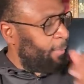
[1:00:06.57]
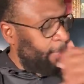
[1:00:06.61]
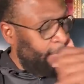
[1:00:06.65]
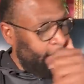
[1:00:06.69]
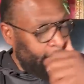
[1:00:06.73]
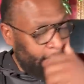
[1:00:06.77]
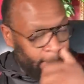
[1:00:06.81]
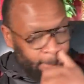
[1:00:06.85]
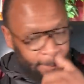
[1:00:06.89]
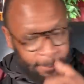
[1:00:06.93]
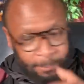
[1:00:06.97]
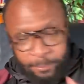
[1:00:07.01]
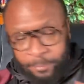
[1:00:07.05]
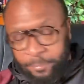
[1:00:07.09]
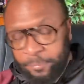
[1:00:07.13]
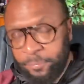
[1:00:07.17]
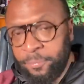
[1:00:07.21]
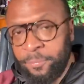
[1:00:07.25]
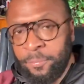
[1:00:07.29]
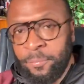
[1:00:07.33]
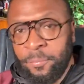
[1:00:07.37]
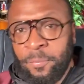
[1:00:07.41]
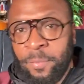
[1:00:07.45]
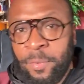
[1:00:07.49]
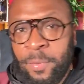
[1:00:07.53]
uh,
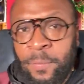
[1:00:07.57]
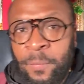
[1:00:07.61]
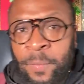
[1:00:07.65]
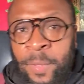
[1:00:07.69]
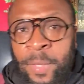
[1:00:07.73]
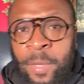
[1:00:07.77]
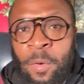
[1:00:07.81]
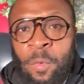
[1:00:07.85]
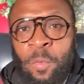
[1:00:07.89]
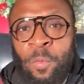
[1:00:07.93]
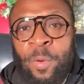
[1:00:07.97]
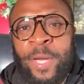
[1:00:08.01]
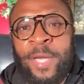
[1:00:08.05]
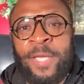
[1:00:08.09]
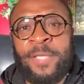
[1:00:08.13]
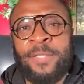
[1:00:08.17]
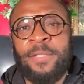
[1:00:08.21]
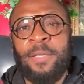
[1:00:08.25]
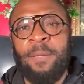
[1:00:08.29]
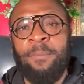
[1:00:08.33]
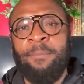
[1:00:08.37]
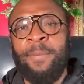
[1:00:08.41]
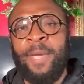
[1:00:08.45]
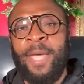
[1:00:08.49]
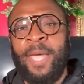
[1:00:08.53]
we're going to raise
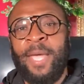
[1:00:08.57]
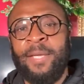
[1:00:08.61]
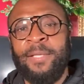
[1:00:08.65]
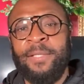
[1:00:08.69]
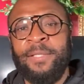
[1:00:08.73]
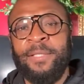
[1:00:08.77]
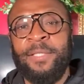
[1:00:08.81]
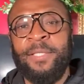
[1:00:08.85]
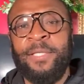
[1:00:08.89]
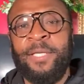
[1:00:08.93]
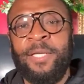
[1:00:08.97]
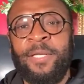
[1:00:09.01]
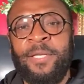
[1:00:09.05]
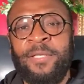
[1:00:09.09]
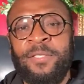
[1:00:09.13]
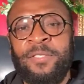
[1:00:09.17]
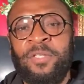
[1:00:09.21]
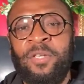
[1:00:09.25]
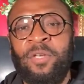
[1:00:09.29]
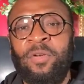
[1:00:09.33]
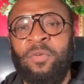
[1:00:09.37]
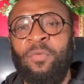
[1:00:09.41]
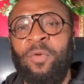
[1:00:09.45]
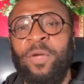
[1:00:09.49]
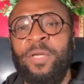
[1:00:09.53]
up manhood in this
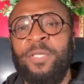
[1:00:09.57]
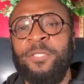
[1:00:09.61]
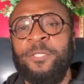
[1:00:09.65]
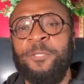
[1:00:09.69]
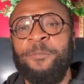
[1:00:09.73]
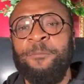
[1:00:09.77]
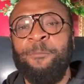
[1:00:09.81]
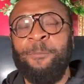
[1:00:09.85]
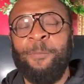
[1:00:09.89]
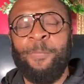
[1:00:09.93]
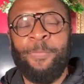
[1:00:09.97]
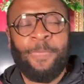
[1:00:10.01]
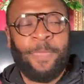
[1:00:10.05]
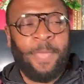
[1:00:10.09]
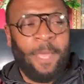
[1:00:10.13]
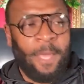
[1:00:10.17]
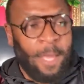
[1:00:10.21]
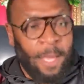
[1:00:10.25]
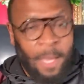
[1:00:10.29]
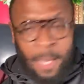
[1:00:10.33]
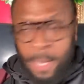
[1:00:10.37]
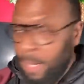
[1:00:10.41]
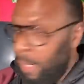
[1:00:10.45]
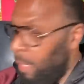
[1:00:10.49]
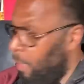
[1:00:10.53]
generation.
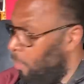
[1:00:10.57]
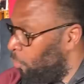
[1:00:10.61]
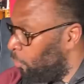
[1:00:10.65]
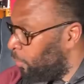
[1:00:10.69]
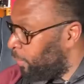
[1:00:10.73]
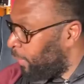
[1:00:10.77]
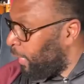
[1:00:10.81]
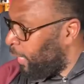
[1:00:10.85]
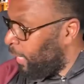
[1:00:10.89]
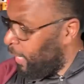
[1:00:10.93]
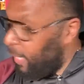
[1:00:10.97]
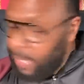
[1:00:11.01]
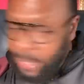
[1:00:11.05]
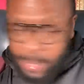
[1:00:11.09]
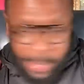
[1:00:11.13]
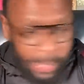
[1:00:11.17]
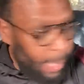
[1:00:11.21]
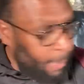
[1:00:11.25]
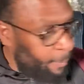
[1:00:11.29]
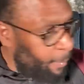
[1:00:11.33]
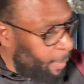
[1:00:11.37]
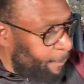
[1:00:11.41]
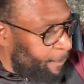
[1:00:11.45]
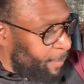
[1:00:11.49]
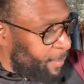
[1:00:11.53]
Okay,
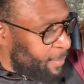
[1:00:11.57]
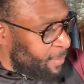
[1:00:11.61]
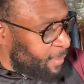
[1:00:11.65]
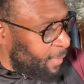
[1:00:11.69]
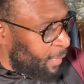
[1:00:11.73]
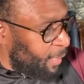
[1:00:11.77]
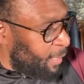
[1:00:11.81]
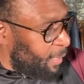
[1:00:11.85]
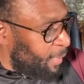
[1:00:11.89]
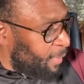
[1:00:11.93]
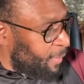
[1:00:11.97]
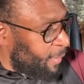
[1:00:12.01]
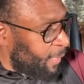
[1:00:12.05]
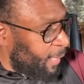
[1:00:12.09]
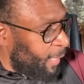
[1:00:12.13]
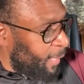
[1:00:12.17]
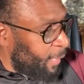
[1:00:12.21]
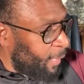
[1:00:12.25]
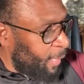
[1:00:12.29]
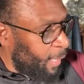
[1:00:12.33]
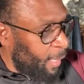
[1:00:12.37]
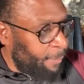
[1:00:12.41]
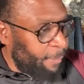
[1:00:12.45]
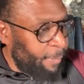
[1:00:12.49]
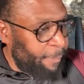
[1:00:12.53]
am I missing anything?
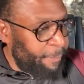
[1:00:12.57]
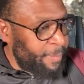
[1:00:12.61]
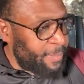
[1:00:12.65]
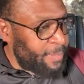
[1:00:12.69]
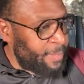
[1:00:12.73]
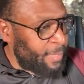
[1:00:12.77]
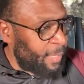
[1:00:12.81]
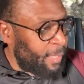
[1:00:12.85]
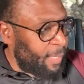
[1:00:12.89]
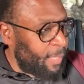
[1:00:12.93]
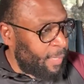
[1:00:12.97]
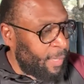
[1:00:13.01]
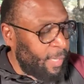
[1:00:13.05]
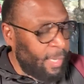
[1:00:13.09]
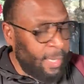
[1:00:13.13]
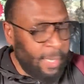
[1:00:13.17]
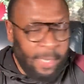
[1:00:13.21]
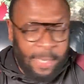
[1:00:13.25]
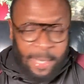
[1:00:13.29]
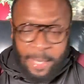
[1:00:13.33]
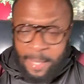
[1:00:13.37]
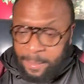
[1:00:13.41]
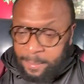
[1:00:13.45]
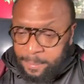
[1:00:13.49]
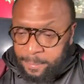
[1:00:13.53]
Am I missing anything?
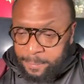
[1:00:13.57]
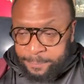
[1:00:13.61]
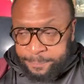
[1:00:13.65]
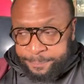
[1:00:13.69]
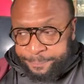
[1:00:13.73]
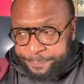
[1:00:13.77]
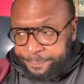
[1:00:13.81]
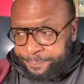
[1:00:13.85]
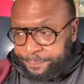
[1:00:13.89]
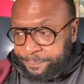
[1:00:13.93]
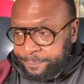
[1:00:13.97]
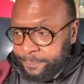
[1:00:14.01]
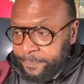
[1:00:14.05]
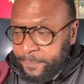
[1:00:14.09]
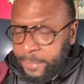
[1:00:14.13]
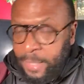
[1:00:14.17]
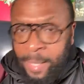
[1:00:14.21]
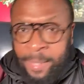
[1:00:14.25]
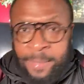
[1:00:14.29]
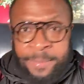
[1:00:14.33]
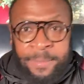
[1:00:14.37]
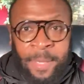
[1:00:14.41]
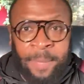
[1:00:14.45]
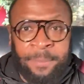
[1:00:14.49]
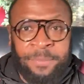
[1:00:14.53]
I,
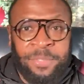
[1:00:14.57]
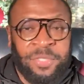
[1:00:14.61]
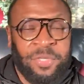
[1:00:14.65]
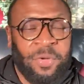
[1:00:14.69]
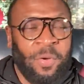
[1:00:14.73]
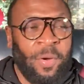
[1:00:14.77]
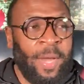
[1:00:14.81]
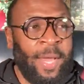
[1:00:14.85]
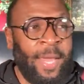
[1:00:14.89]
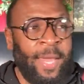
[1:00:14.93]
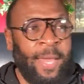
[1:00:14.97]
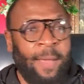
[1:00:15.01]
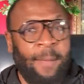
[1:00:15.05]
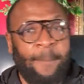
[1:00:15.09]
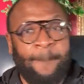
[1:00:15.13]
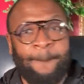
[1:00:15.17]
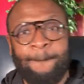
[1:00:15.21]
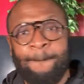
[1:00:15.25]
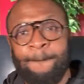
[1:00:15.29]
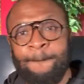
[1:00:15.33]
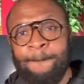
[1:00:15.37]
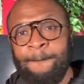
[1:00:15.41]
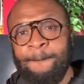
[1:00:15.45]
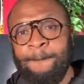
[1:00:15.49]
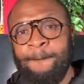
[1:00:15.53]
I'm sure I
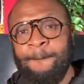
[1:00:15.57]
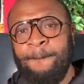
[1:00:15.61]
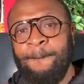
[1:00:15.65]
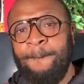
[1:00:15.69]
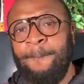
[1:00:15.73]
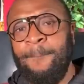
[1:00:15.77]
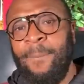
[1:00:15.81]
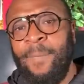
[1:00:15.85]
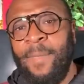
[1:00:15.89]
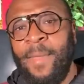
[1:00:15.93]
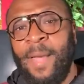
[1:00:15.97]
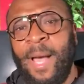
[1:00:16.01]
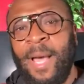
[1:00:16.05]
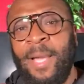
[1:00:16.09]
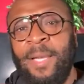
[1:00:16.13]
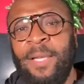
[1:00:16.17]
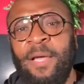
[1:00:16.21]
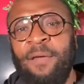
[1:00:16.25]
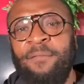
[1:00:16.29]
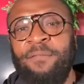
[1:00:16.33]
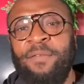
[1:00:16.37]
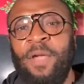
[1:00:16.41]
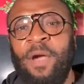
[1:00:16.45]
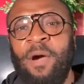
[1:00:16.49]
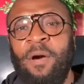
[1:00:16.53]
am. I
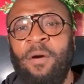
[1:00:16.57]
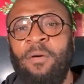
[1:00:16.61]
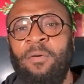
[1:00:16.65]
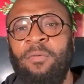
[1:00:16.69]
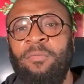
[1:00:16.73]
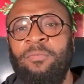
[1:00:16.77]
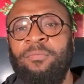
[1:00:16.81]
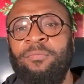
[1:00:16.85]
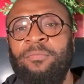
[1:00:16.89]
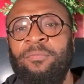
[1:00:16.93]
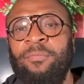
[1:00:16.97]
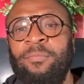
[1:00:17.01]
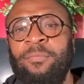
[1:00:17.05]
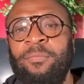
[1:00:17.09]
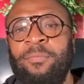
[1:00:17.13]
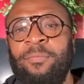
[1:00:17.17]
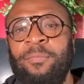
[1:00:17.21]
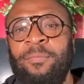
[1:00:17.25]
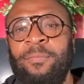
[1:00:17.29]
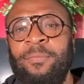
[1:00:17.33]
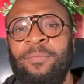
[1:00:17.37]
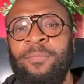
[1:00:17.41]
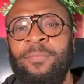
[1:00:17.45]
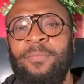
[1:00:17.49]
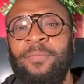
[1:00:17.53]
love y'all.
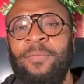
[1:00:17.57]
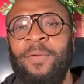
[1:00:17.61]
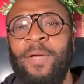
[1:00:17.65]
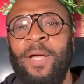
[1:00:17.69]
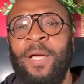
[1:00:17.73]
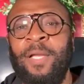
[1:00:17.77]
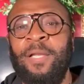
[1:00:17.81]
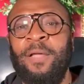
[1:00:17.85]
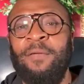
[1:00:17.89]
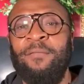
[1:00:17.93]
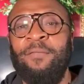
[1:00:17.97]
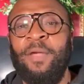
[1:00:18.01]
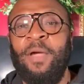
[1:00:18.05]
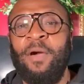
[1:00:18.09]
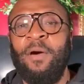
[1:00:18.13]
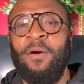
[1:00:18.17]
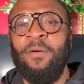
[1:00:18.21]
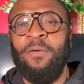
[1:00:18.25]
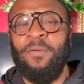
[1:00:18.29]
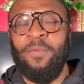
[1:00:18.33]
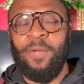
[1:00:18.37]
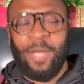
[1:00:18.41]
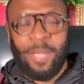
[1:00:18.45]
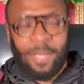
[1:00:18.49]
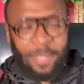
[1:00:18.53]
I love y'all.
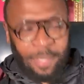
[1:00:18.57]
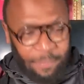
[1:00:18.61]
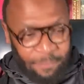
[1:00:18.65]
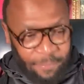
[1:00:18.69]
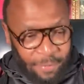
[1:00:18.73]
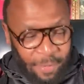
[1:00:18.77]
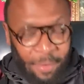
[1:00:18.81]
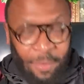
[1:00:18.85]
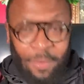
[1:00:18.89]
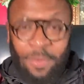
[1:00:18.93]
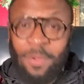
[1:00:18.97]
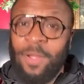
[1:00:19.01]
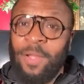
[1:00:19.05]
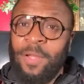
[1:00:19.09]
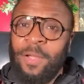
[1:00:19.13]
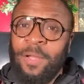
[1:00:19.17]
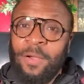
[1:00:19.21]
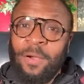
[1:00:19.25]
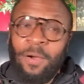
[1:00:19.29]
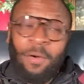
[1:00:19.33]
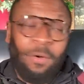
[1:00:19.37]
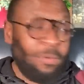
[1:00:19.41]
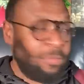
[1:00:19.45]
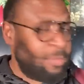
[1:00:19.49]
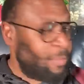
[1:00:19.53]
I love y'all.
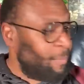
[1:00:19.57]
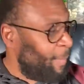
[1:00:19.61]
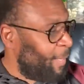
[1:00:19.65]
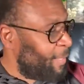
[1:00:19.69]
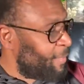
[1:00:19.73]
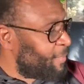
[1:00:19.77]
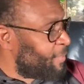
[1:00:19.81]
Oh, somebody